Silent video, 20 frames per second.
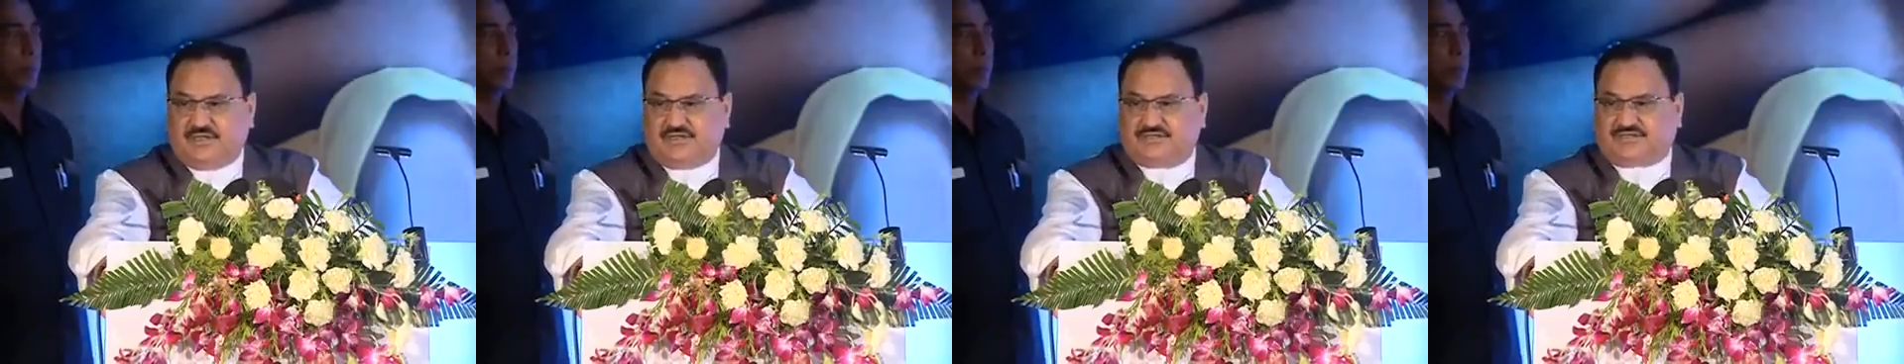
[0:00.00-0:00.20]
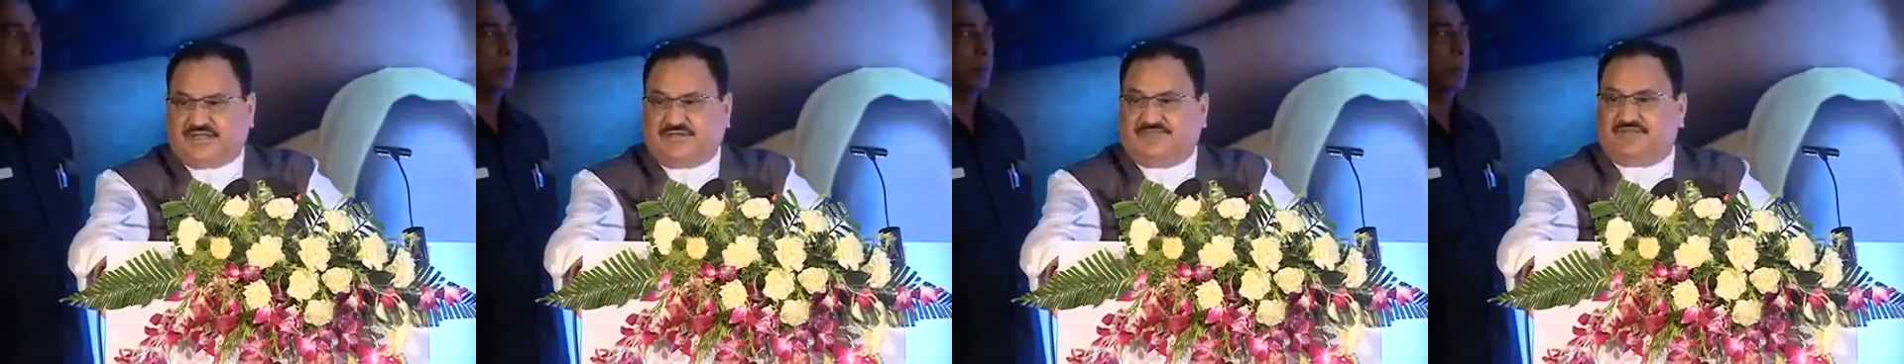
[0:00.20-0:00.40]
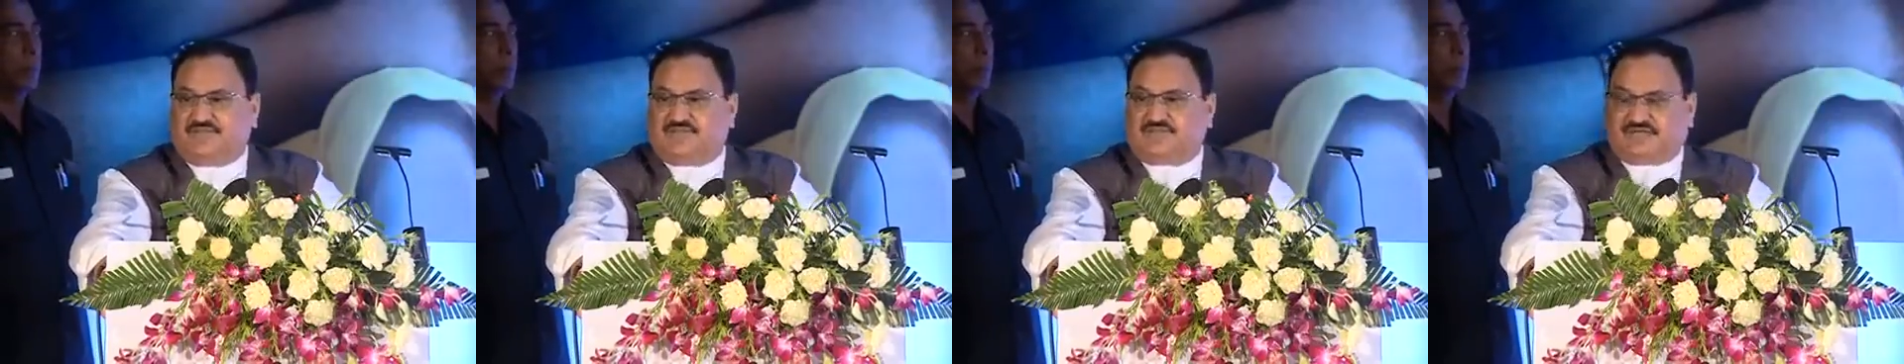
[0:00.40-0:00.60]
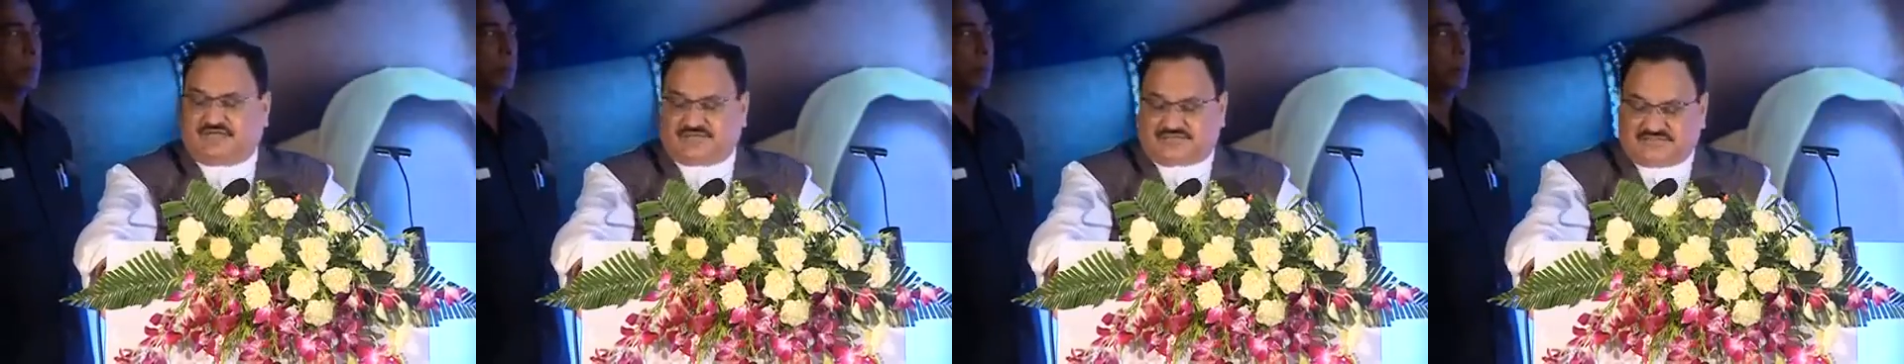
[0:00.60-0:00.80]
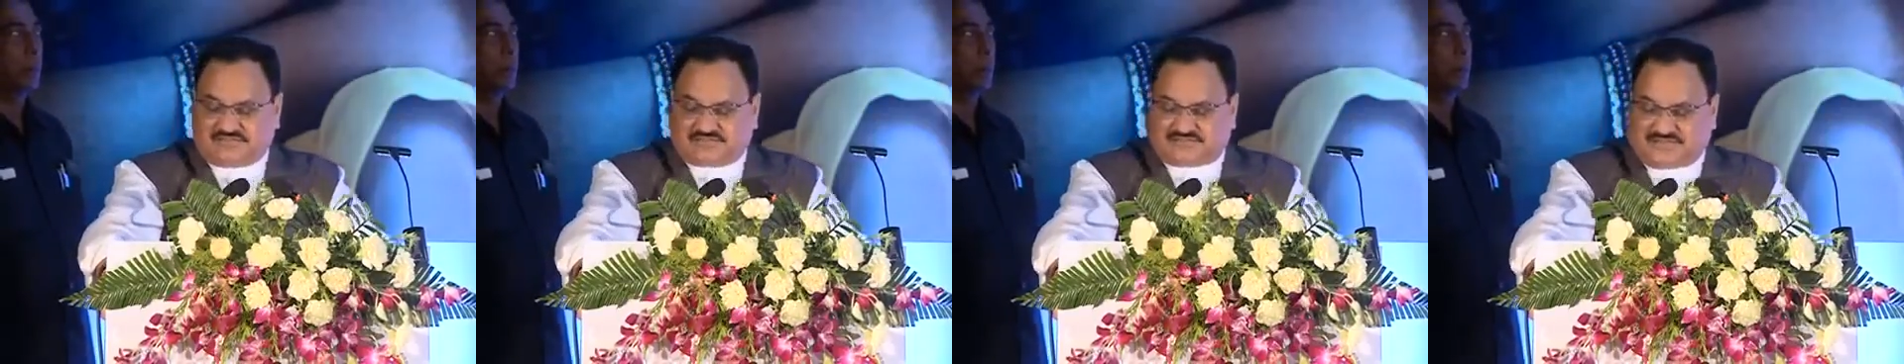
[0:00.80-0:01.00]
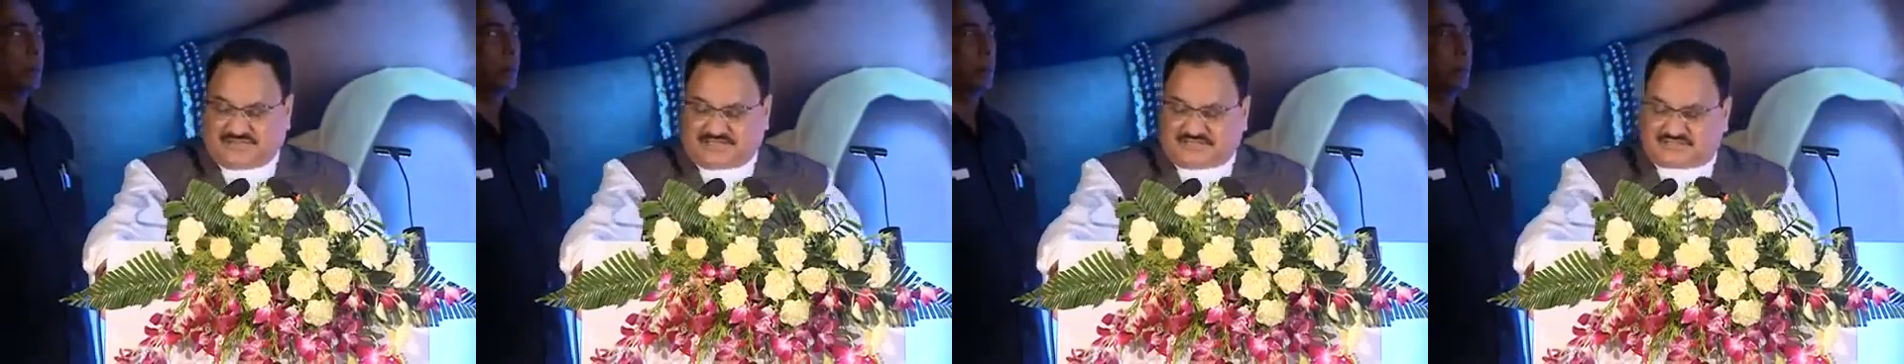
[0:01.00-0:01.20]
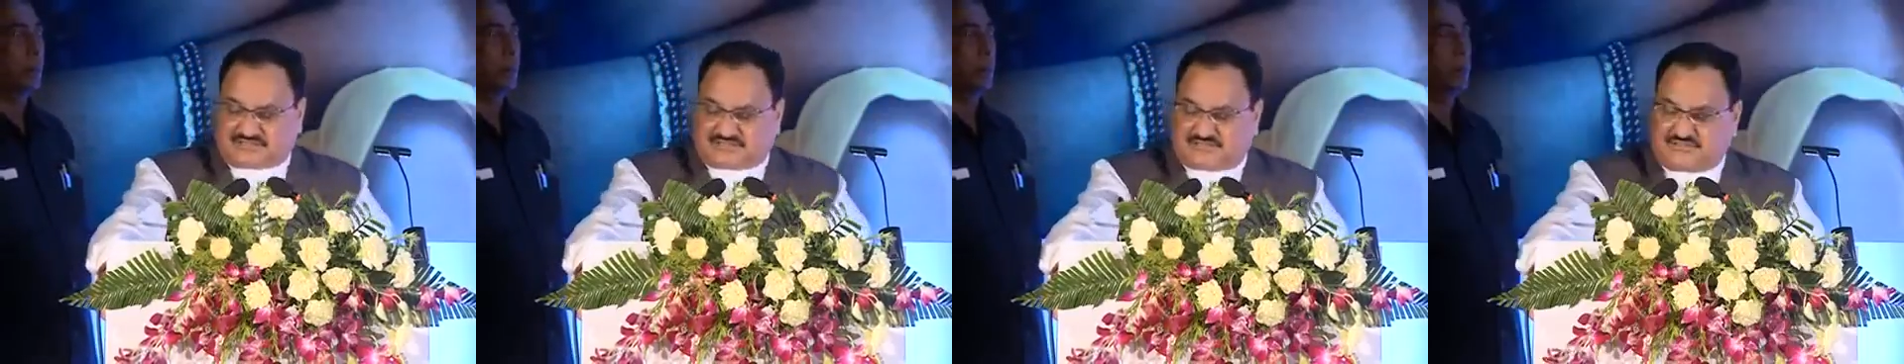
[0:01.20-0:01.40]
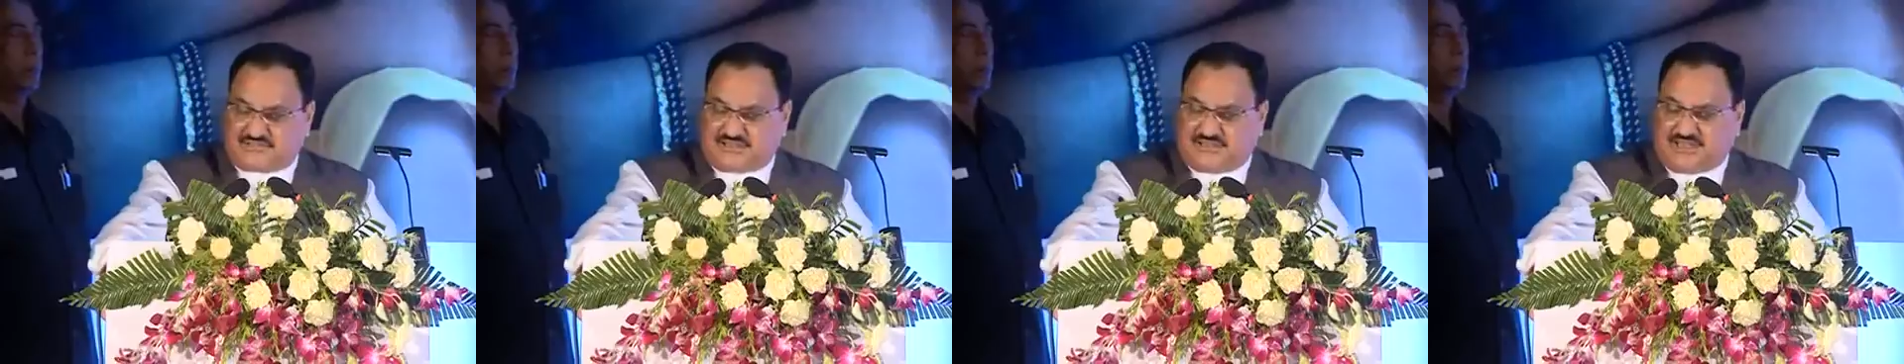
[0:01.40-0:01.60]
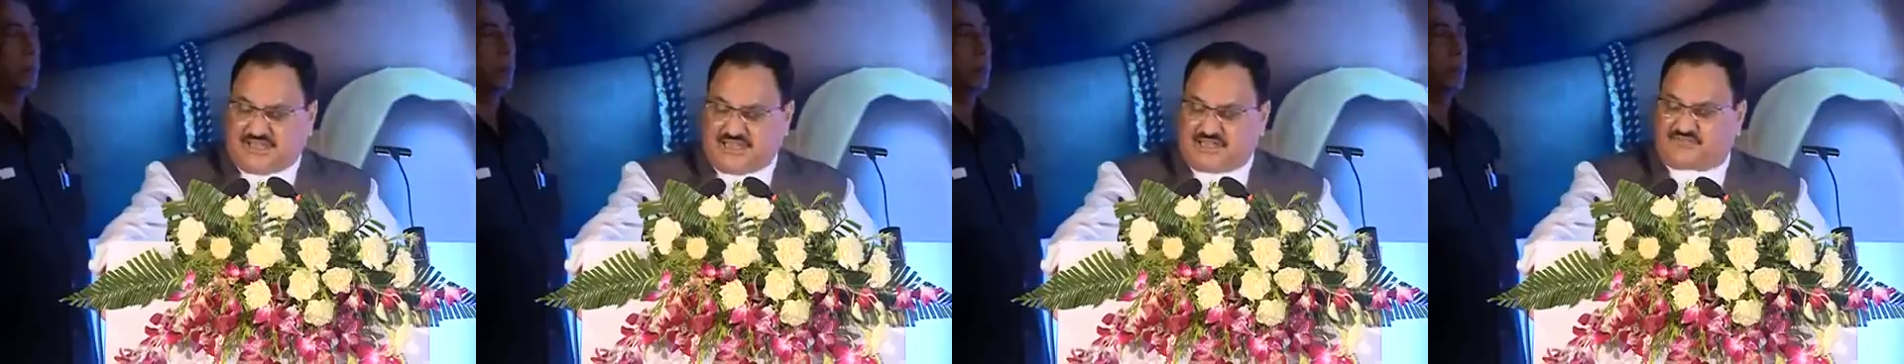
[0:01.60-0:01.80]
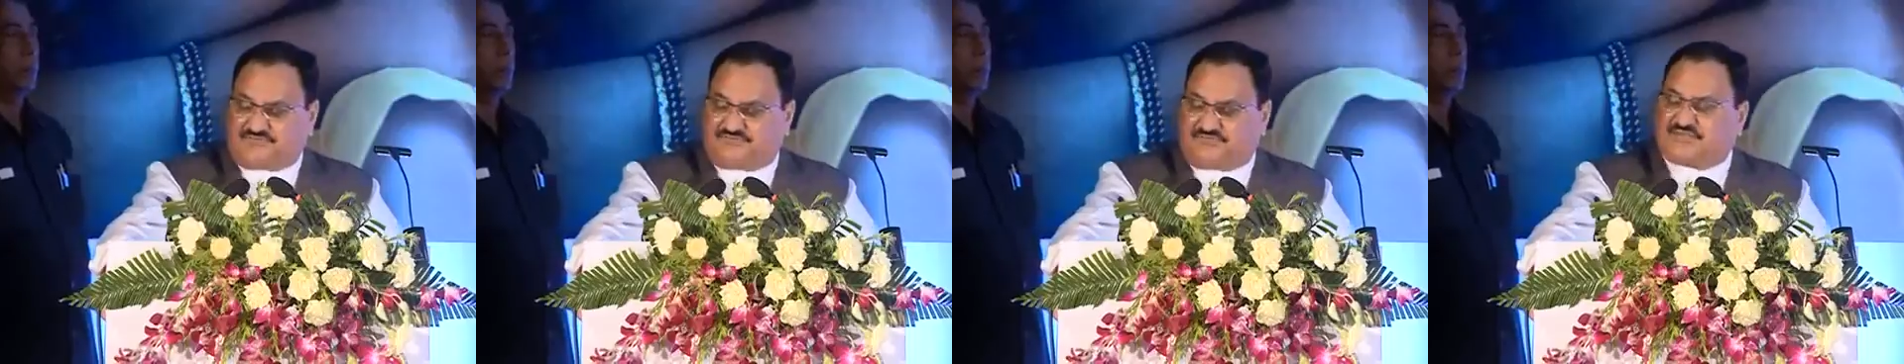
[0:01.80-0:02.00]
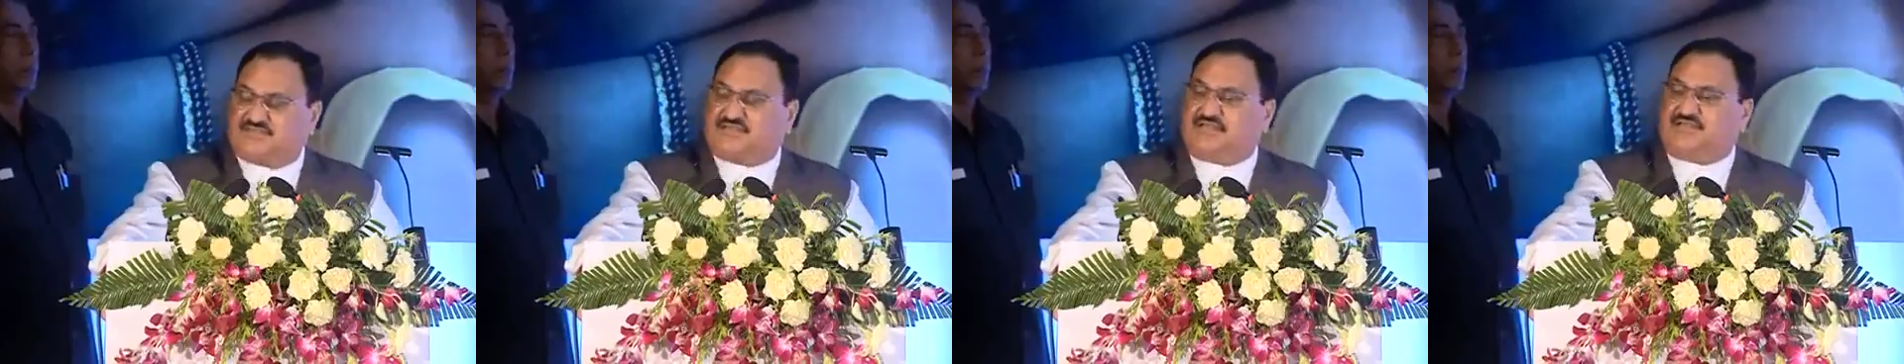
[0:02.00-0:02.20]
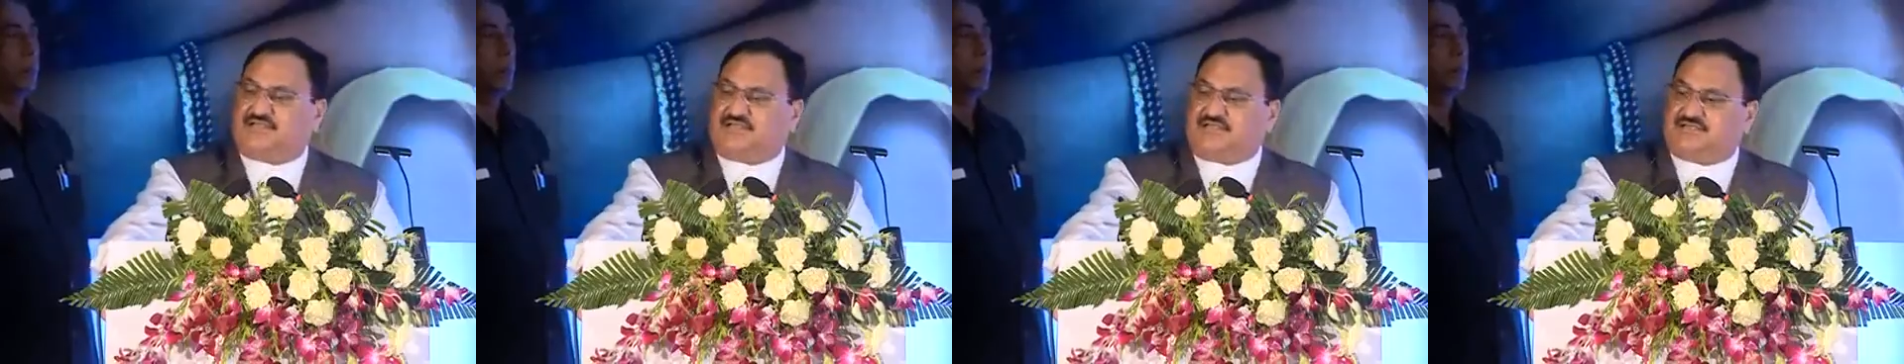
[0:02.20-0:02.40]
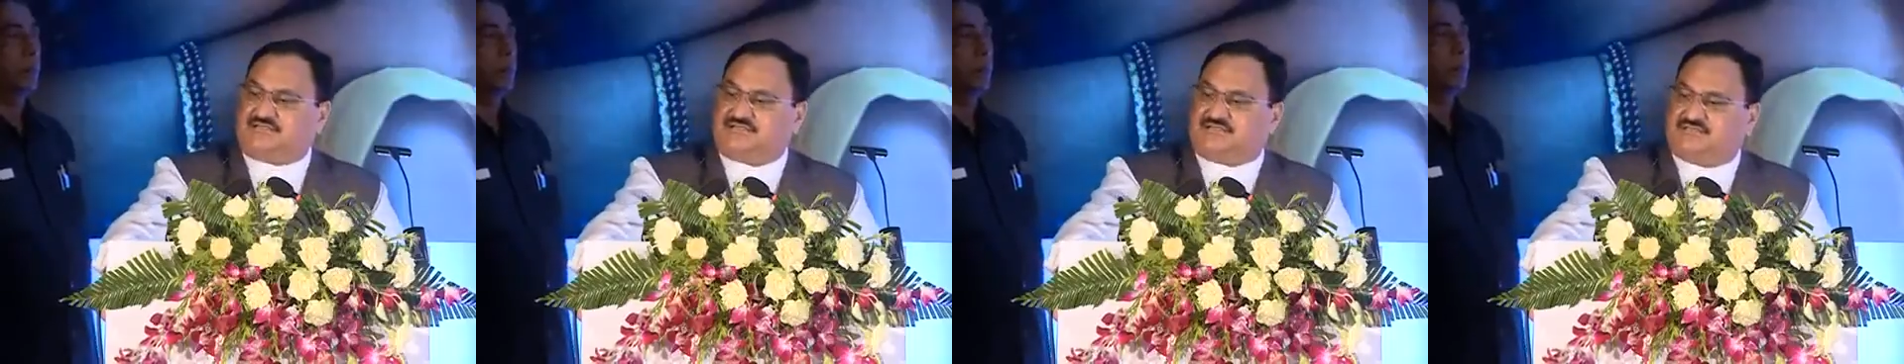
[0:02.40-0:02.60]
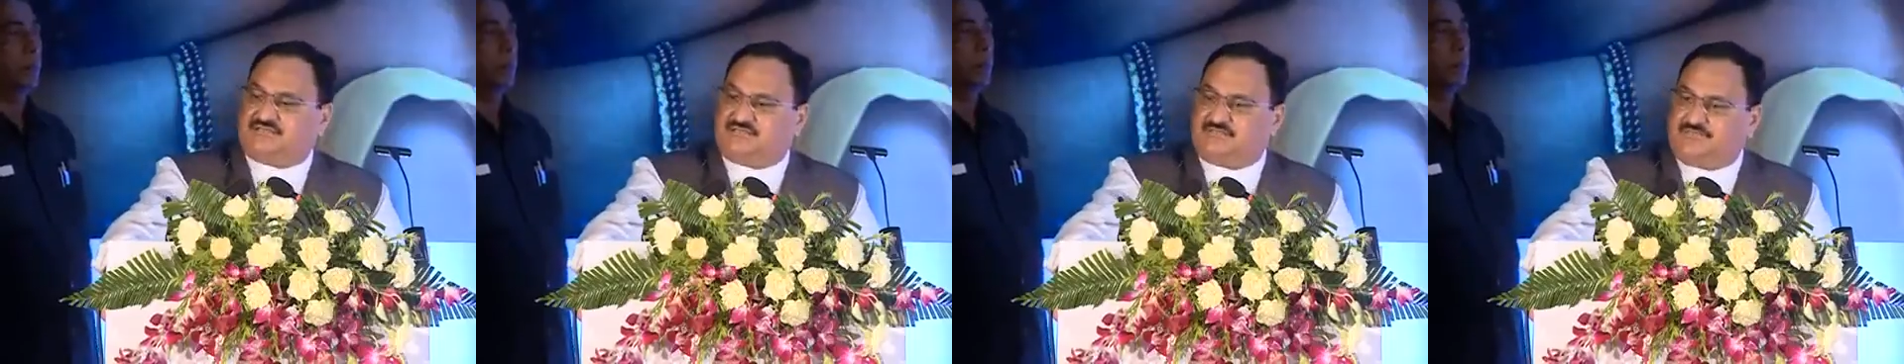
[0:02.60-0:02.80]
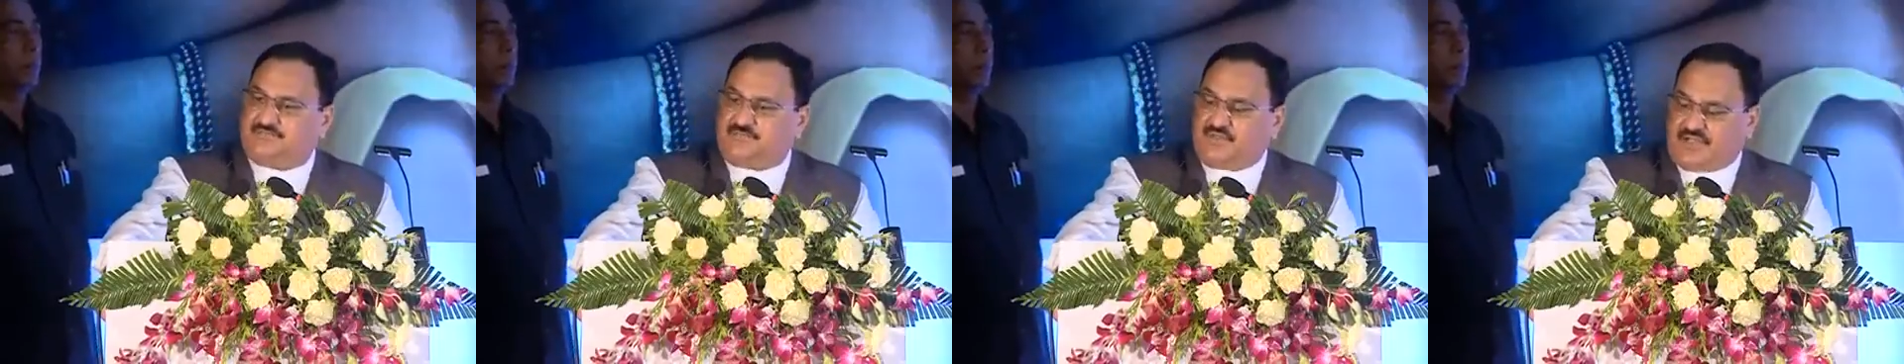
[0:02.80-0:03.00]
736 health facilities